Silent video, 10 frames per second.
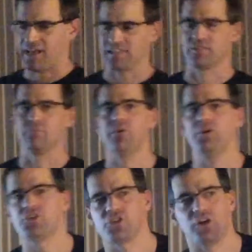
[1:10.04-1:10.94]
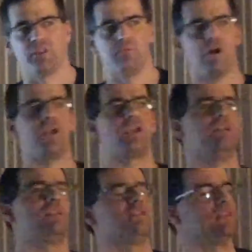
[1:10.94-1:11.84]
has emerged on the
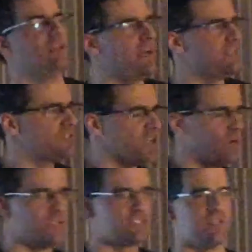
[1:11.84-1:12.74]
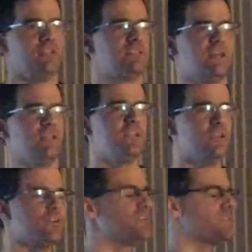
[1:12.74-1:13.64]
market in the last, shall we say, 10
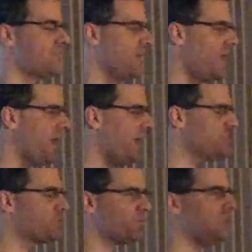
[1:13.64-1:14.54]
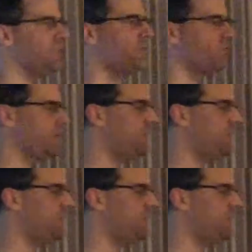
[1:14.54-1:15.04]
years is really only